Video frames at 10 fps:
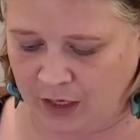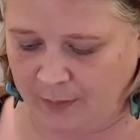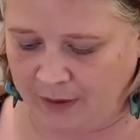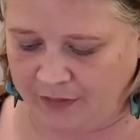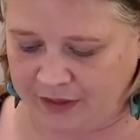
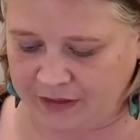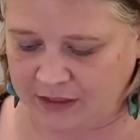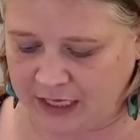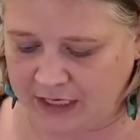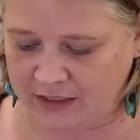But this
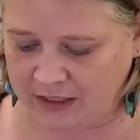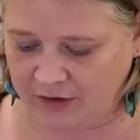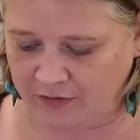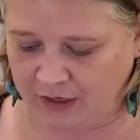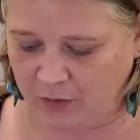
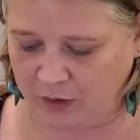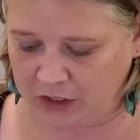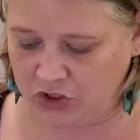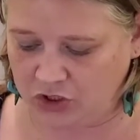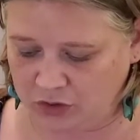Thanksgiving, we
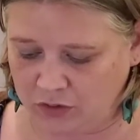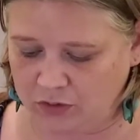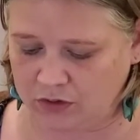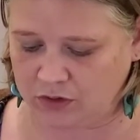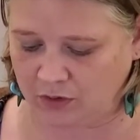
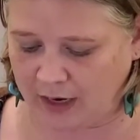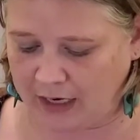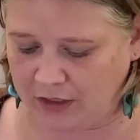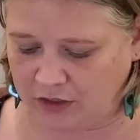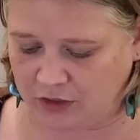choose
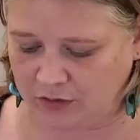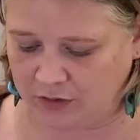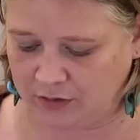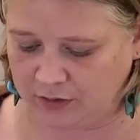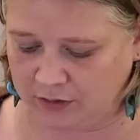gratitude.
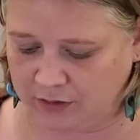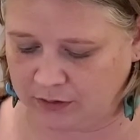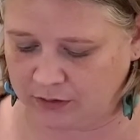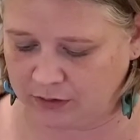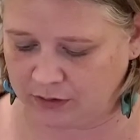
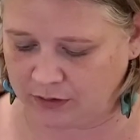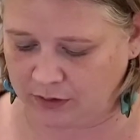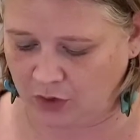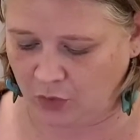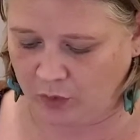
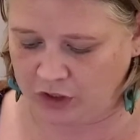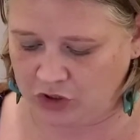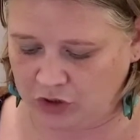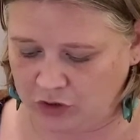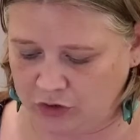We
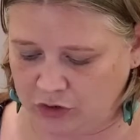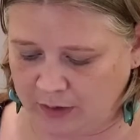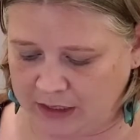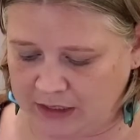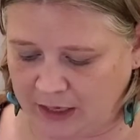choose to
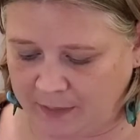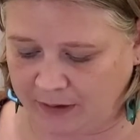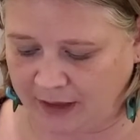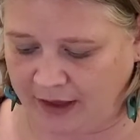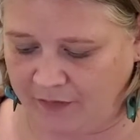accept
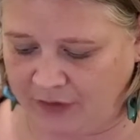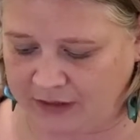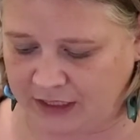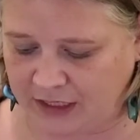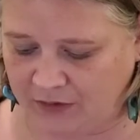life as
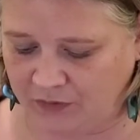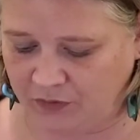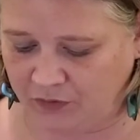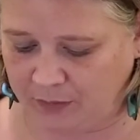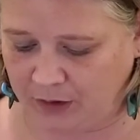a gift
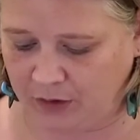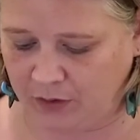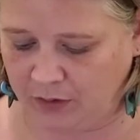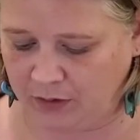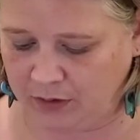from
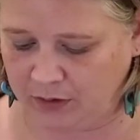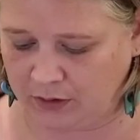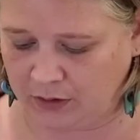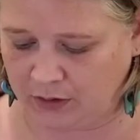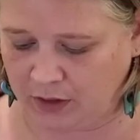you,
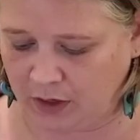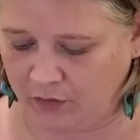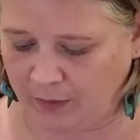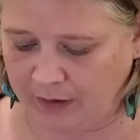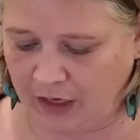
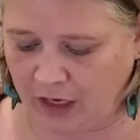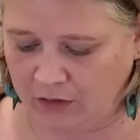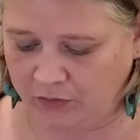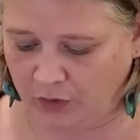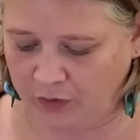from the
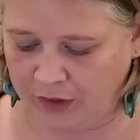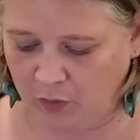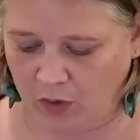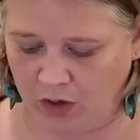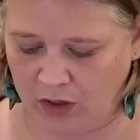unfolding
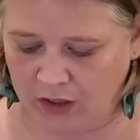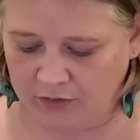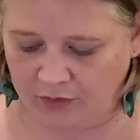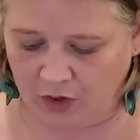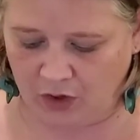work of
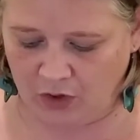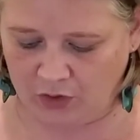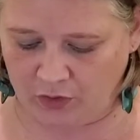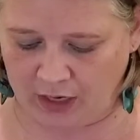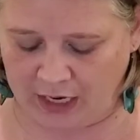all
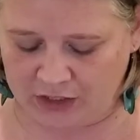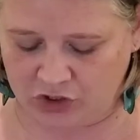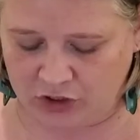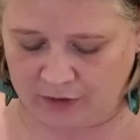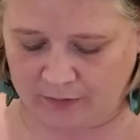
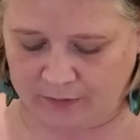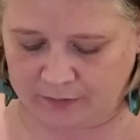creation.